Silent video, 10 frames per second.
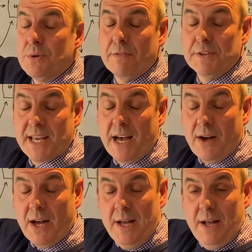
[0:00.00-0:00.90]
give
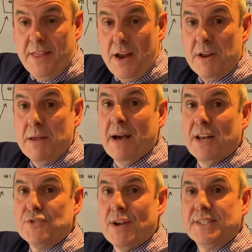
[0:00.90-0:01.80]
us their email
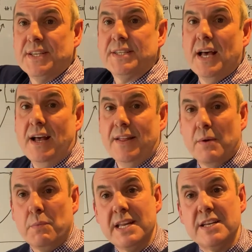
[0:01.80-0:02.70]
addresses,
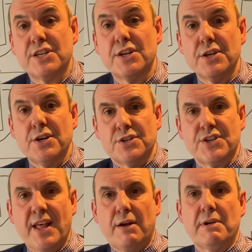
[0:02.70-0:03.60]
then we need to nurture
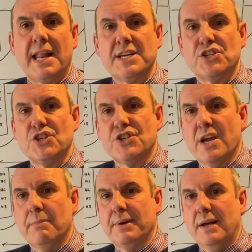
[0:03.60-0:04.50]
that
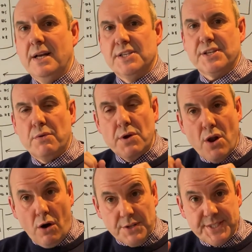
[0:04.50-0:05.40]
relationship. So
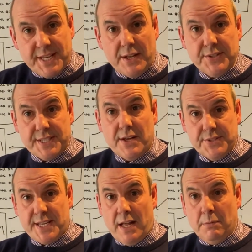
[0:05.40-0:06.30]
not
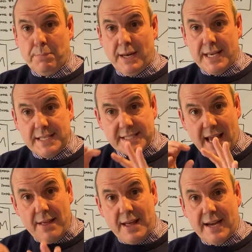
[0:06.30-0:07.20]
sell. Please
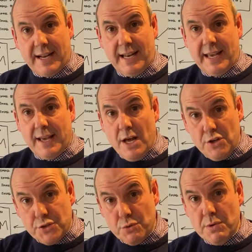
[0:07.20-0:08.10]
get that clear.
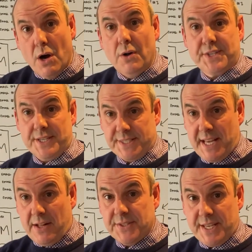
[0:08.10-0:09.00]
Do not
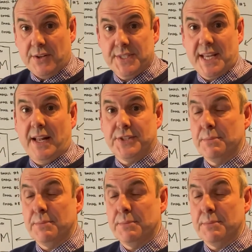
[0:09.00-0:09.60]
sell to